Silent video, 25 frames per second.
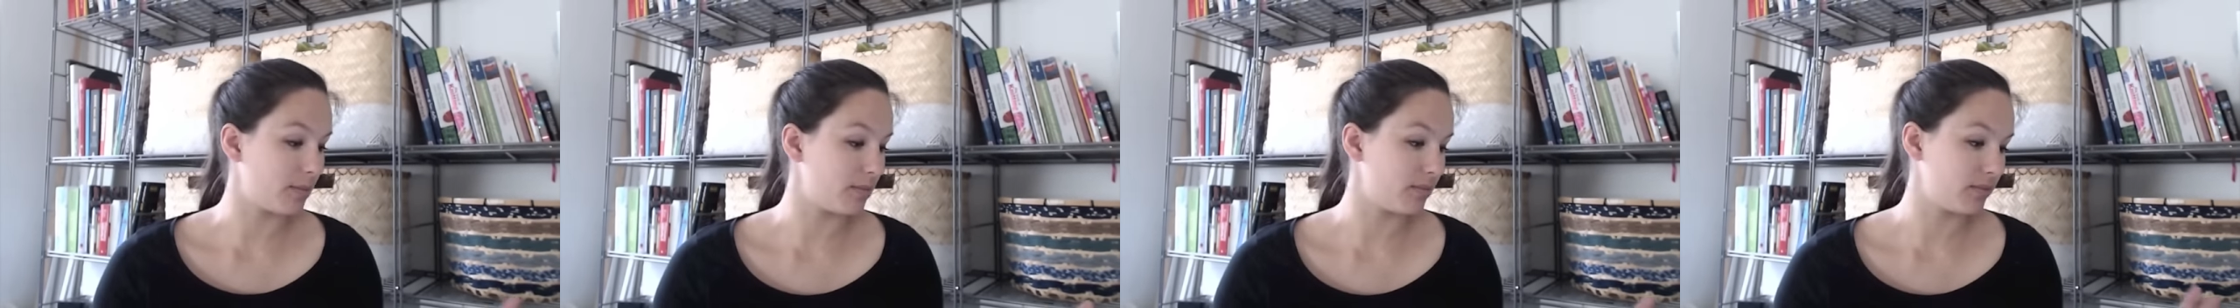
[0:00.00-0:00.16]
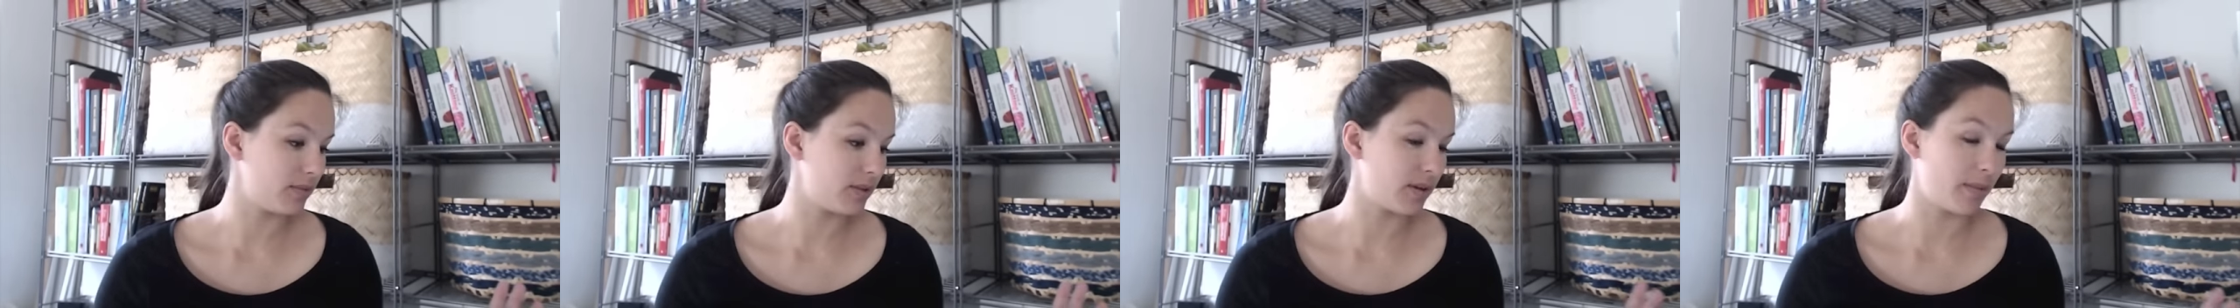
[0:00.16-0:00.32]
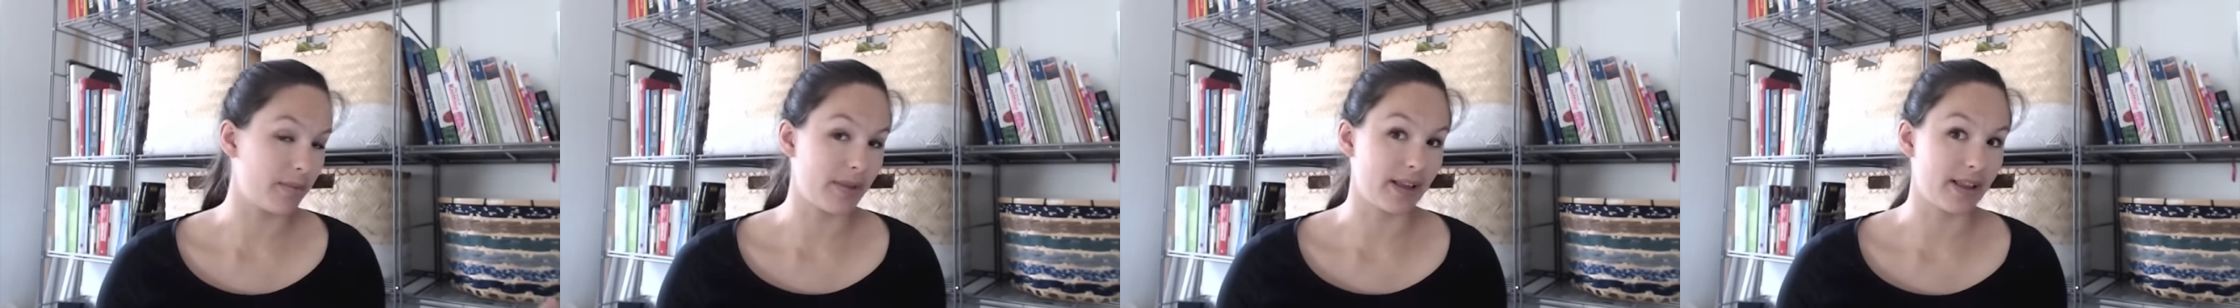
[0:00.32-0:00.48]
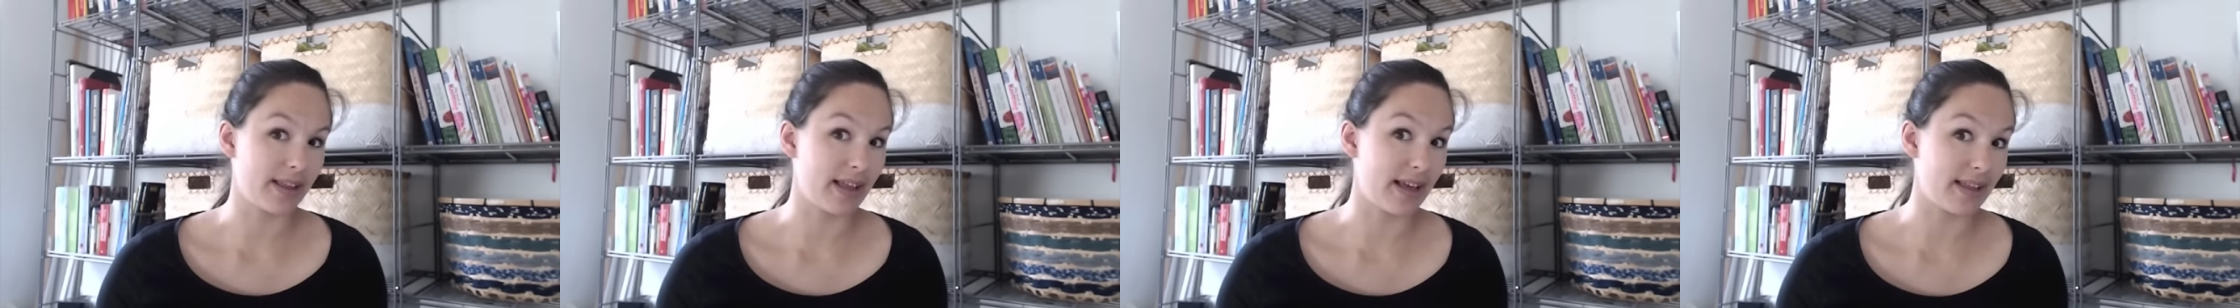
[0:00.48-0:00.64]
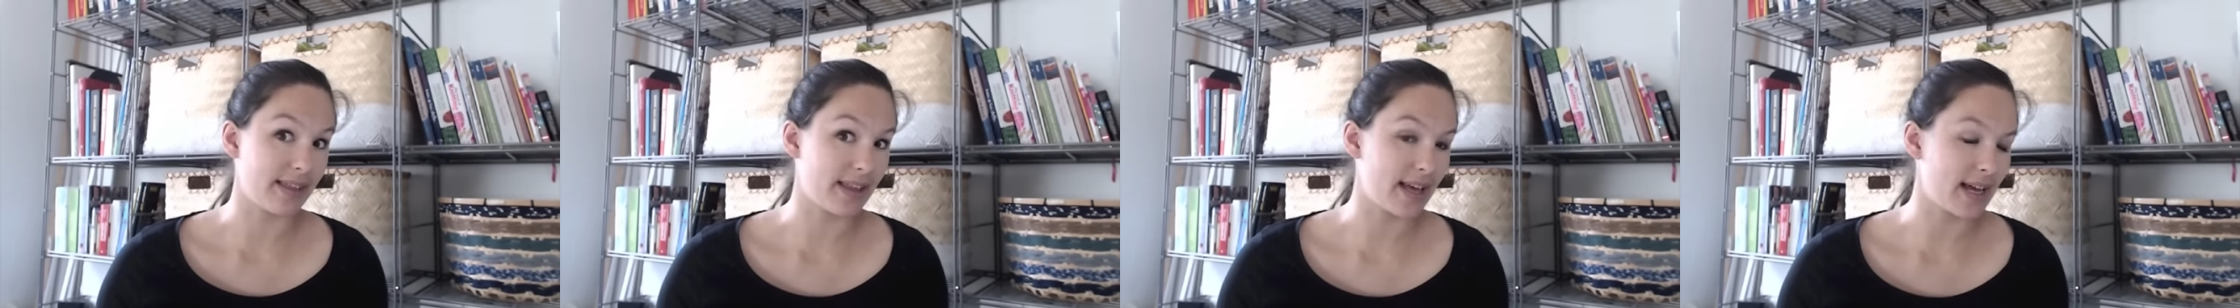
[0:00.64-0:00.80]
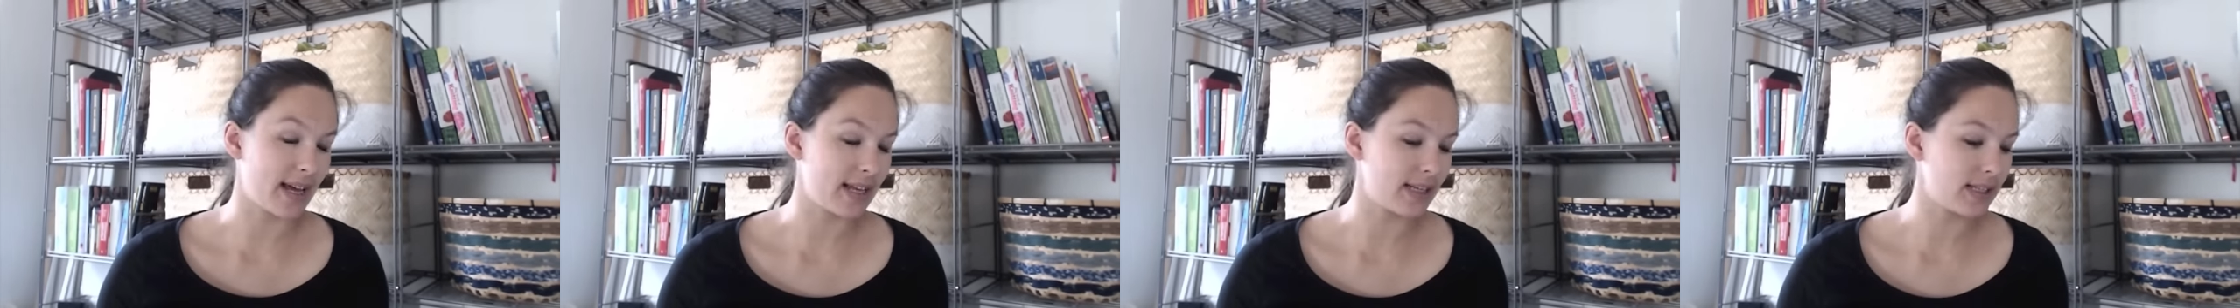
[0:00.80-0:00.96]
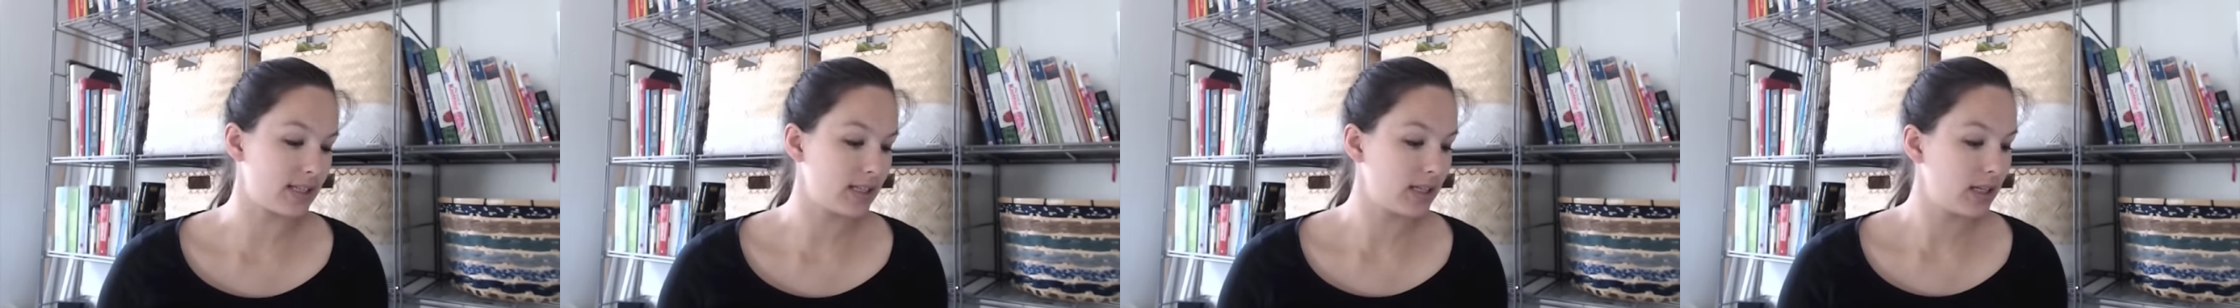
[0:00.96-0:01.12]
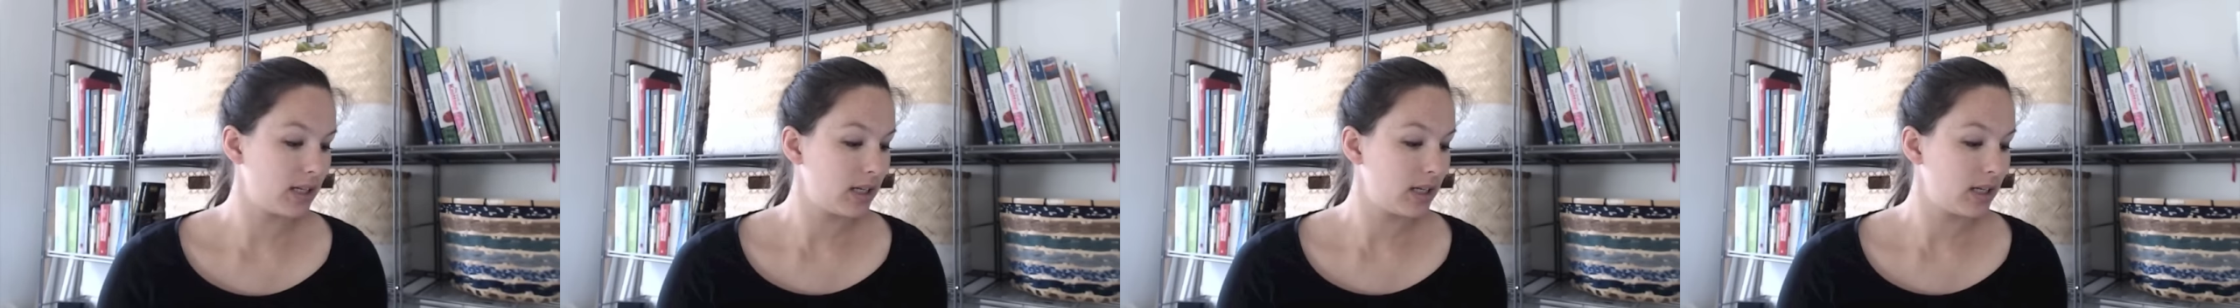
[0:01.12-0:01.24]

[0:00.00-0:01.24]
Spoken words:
something like that.